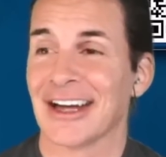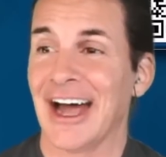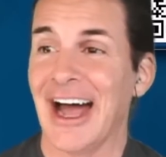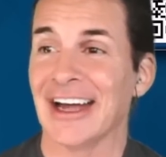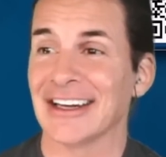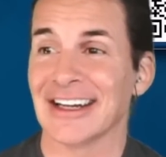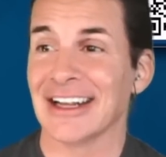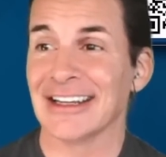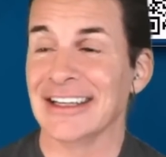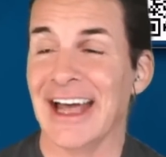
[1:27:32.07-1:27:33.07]
Uh, uh,
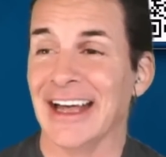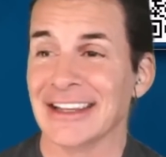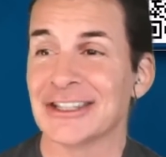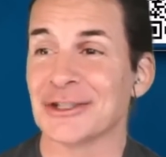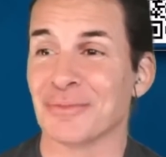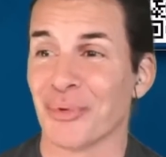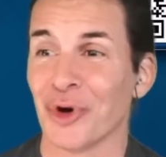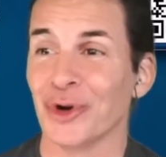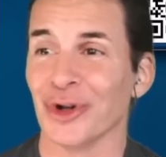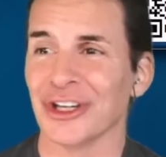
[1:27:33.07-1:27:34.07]
yeah, this is
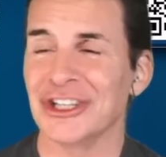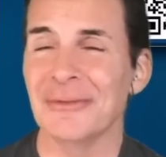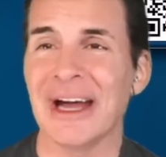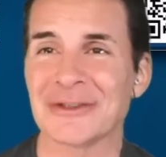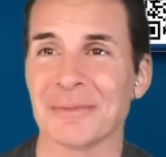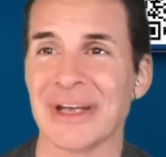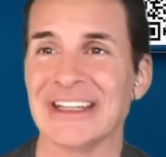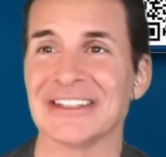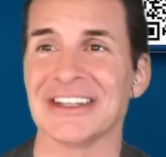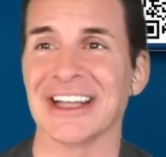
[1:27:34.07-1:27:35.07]
brutal. Can you imagine
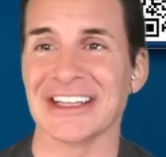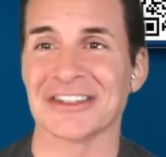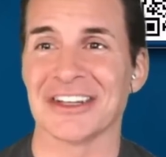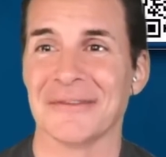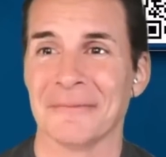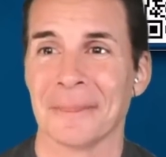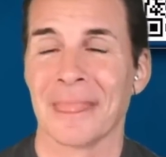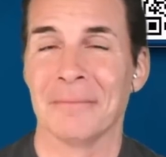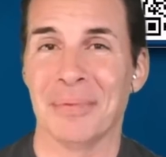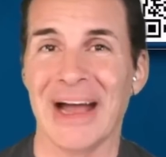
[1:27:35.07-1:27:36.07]
being like
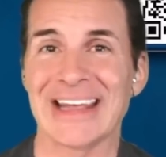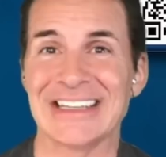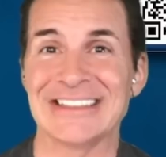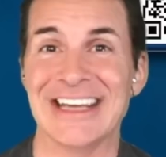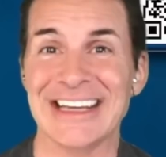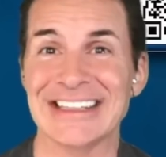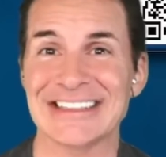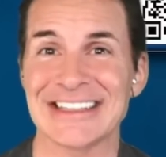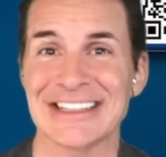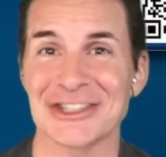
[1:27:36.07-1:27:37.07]
buying a
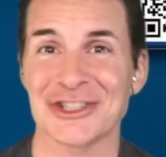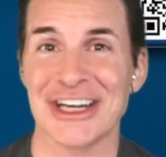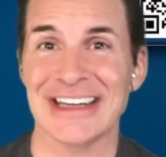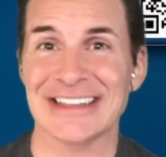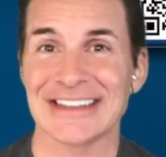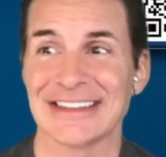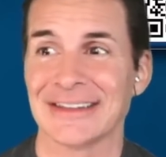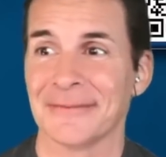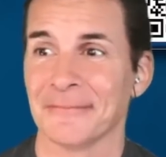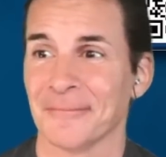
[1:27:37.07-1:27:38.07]
ticket to this shit?
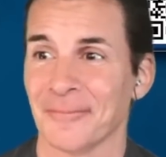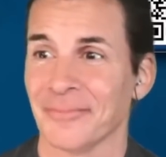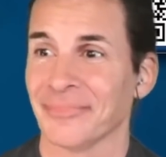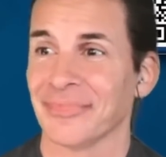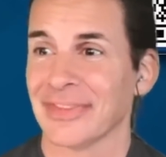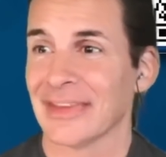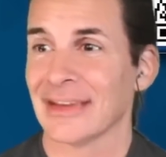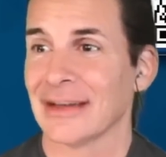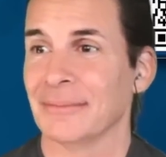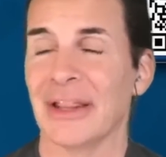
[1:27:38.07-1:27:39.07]

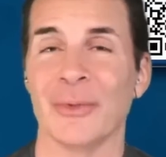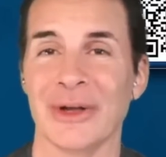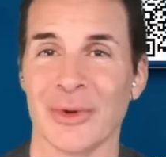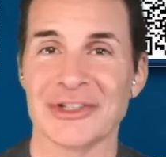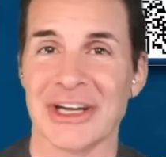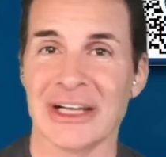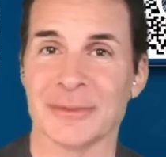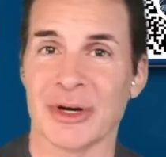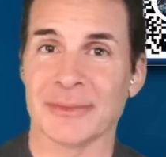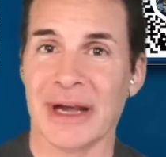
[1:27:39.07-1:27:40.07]
By the way, you're watching Hal
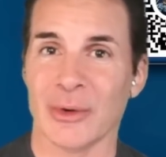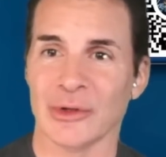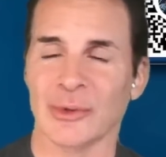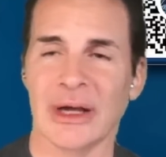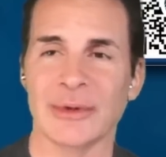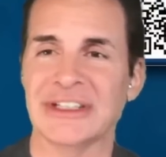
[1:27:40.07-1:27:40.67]
Sparks Mega Worldwide.